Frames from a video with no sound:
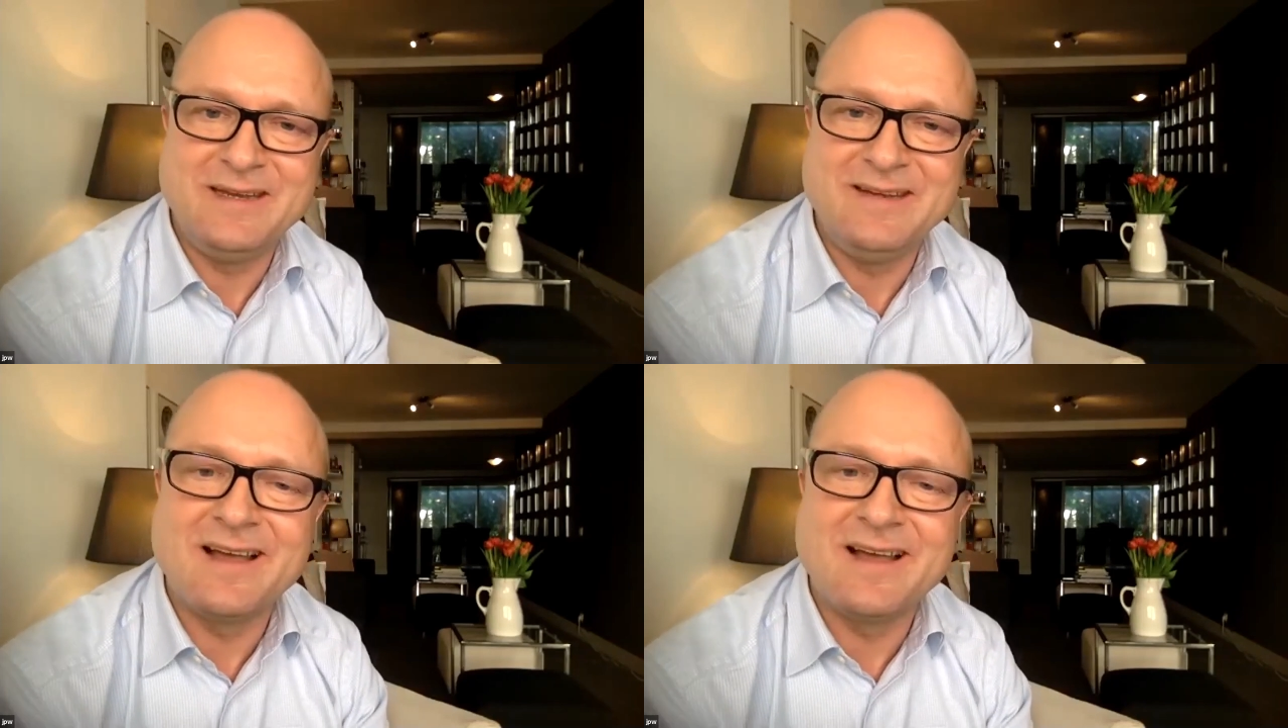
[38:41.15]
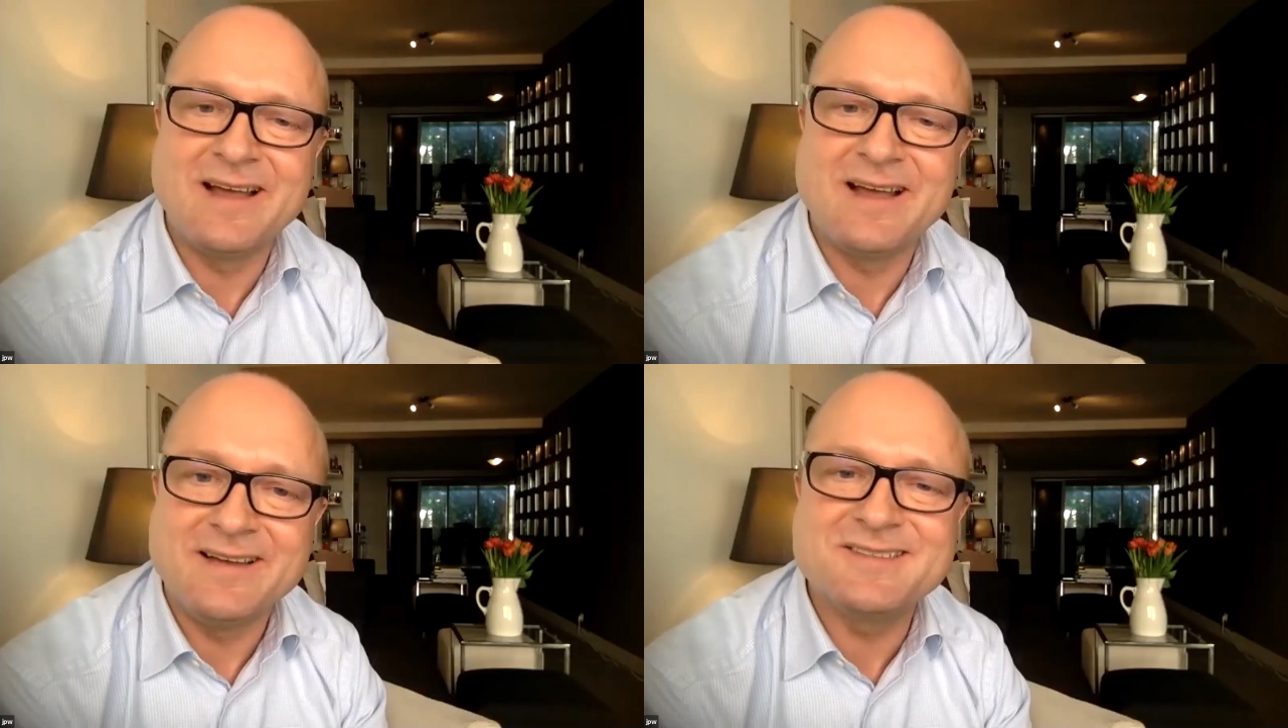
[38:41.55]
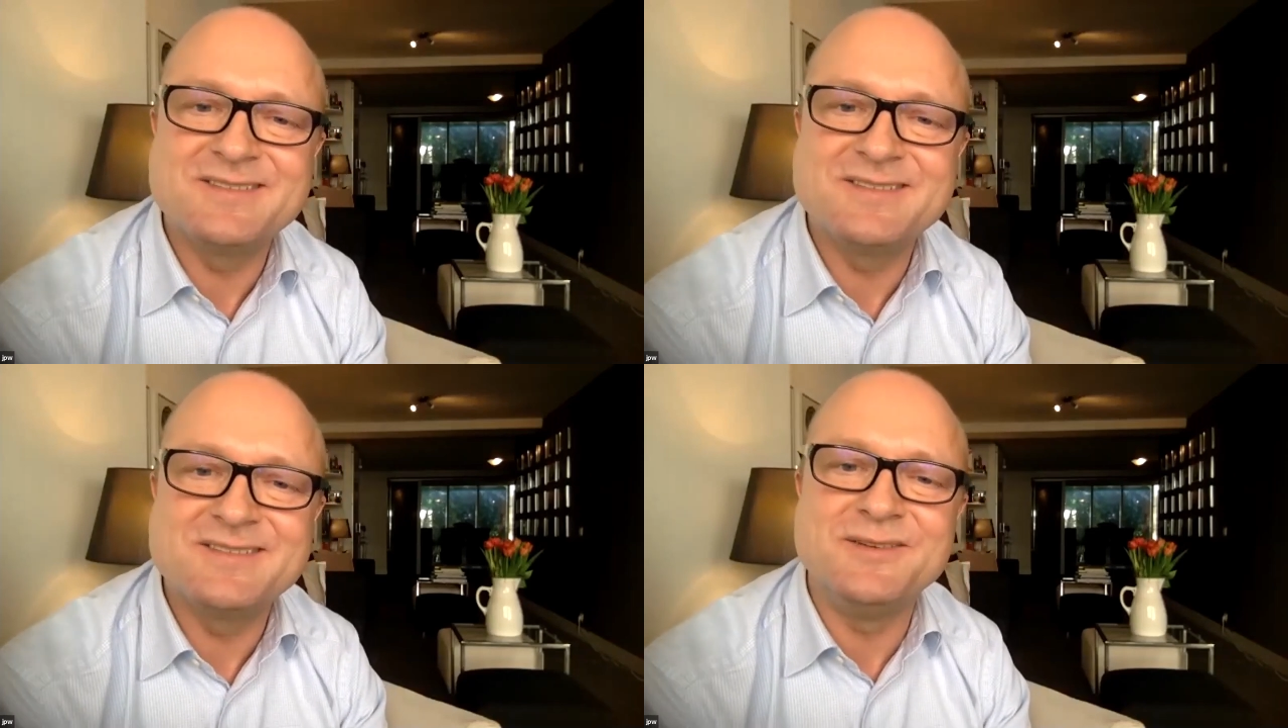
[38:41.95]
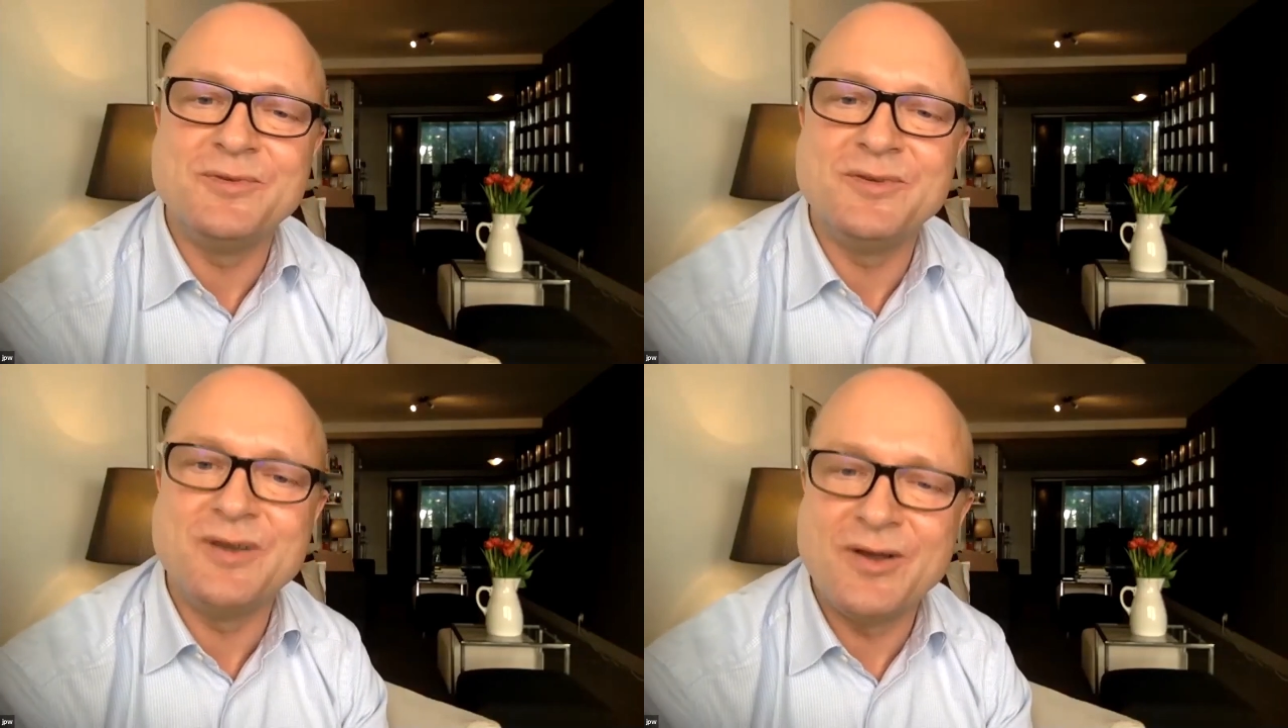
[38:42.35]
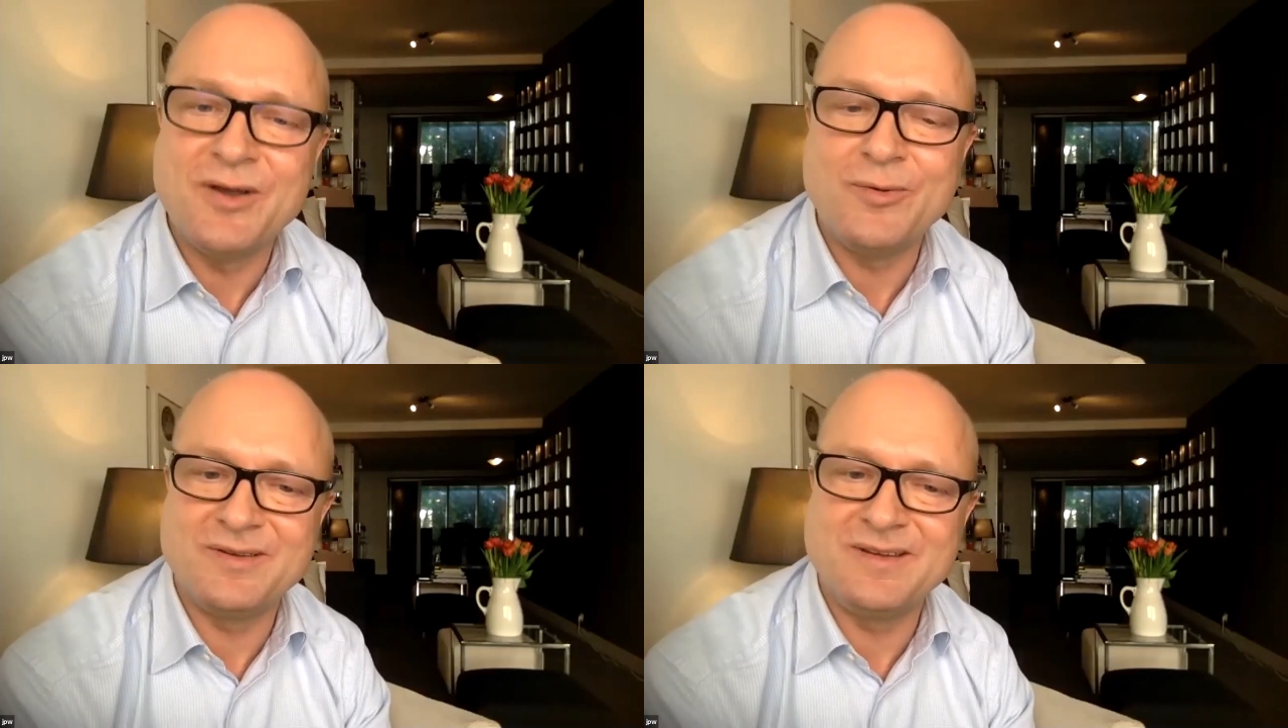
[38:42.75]
between the lines to
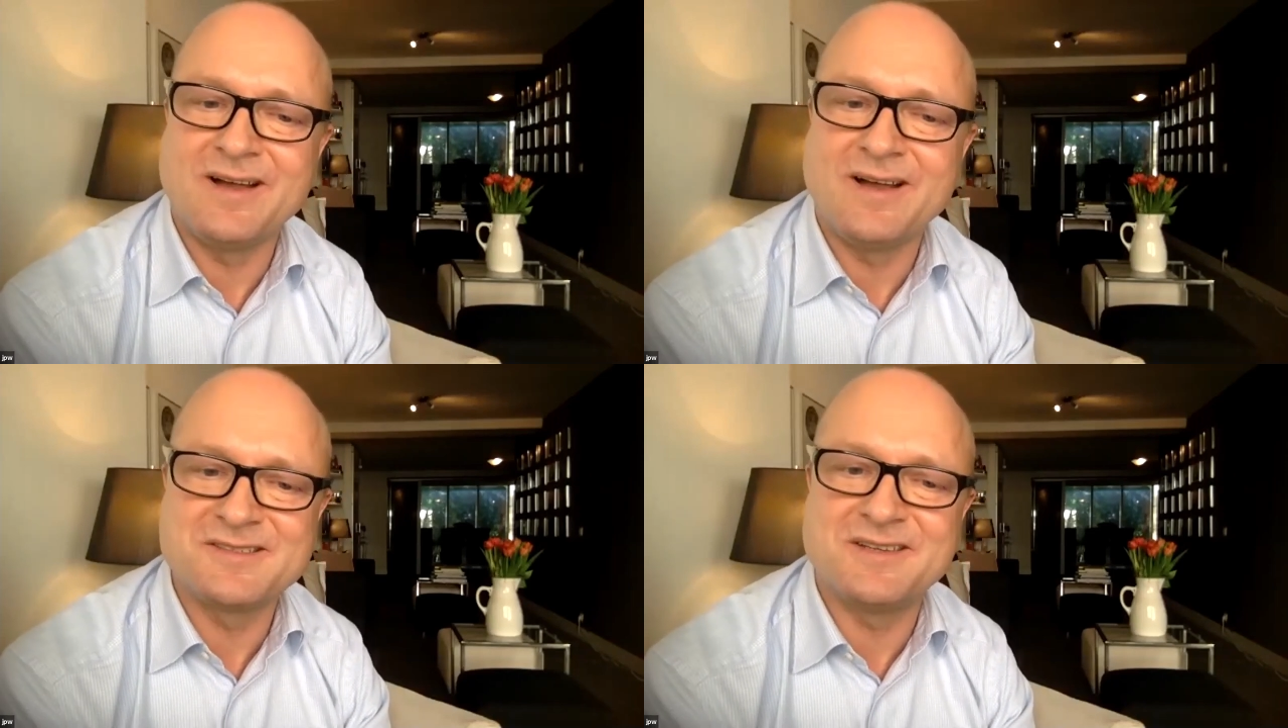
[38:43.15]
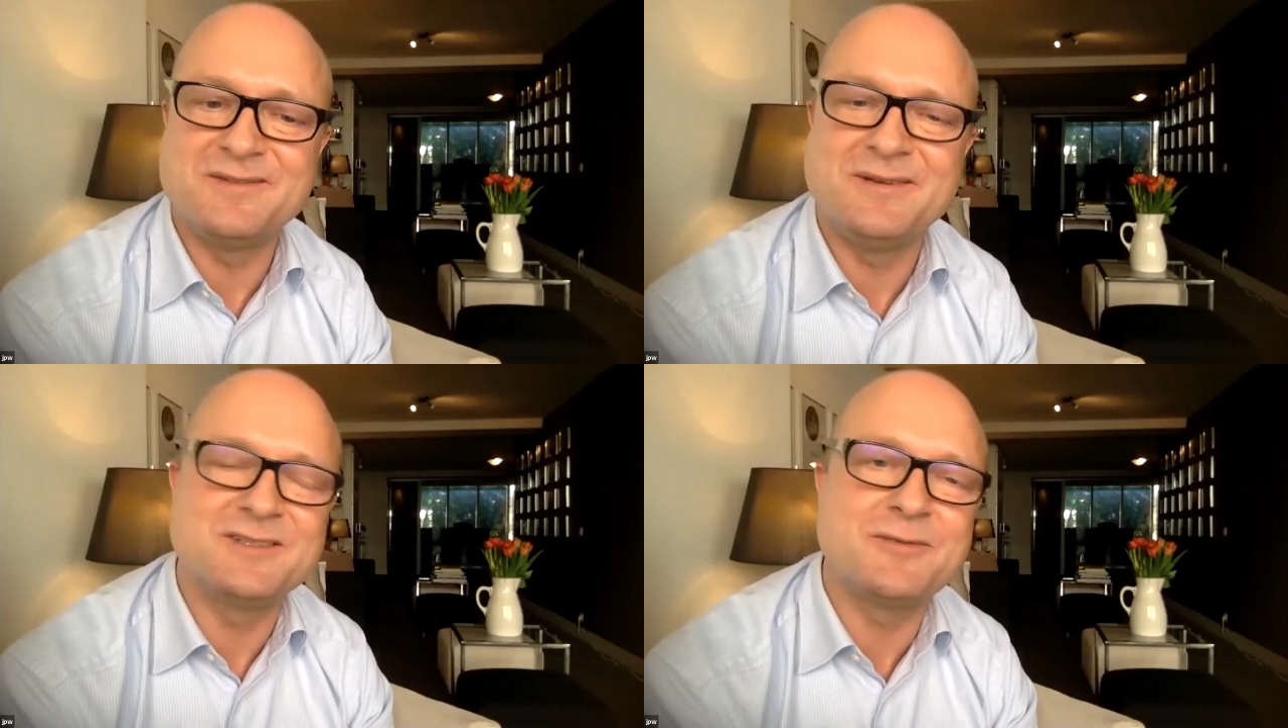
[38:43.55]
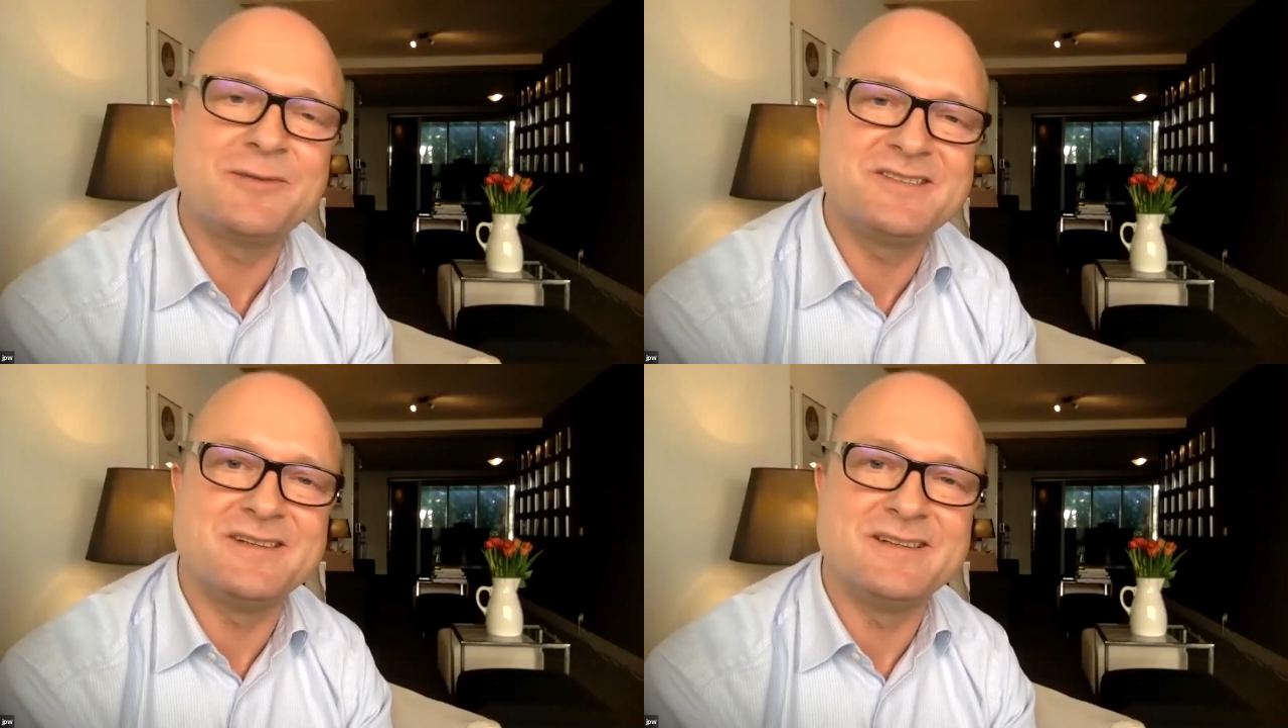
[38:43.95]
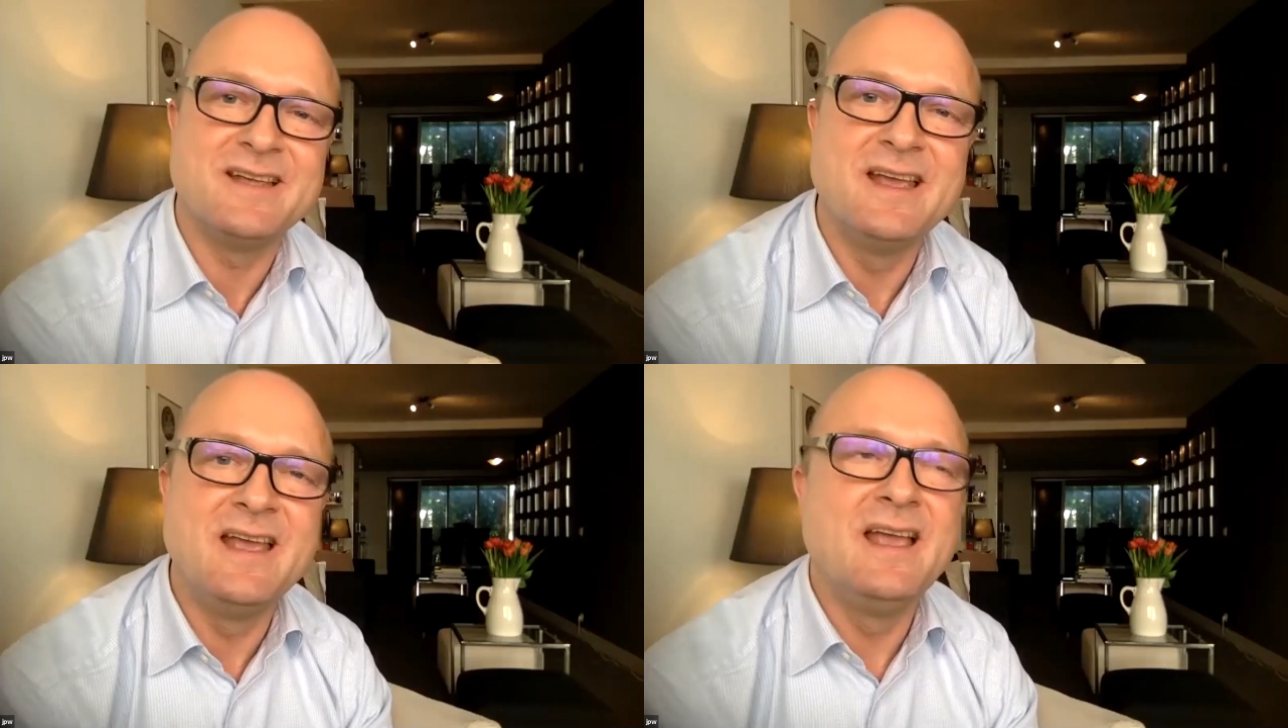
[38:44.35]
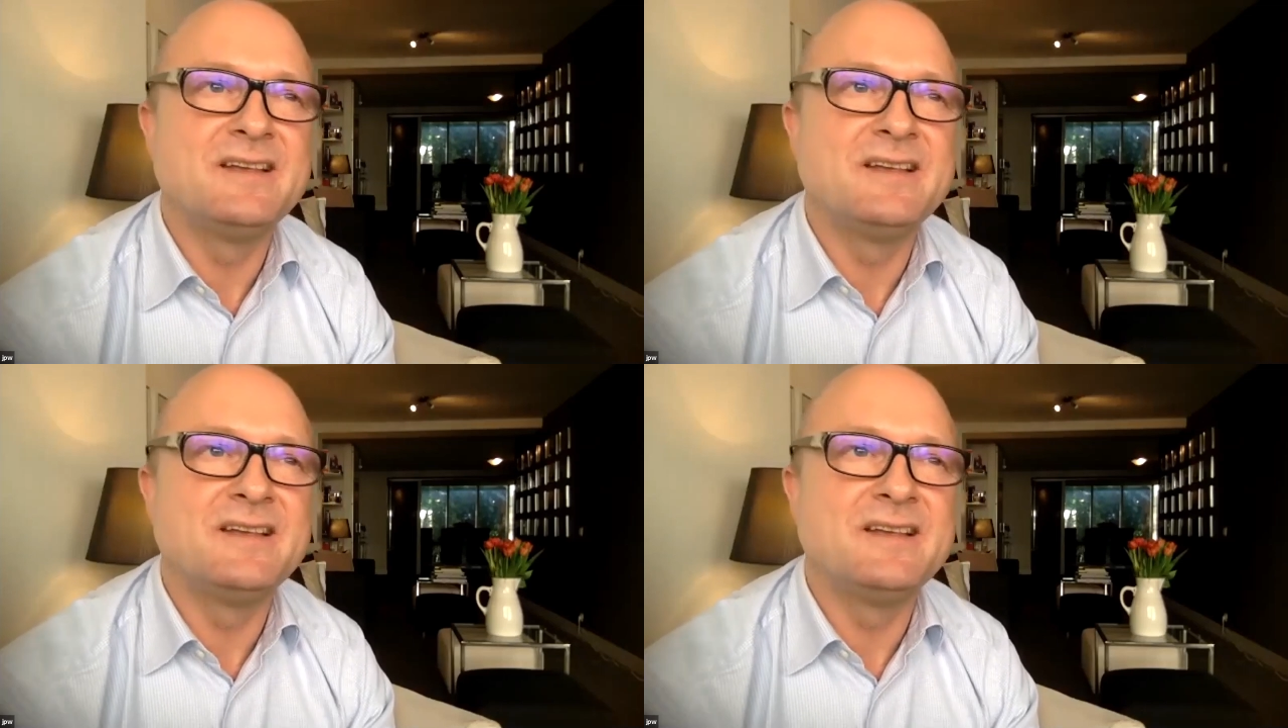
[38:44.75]
know the answer to this question.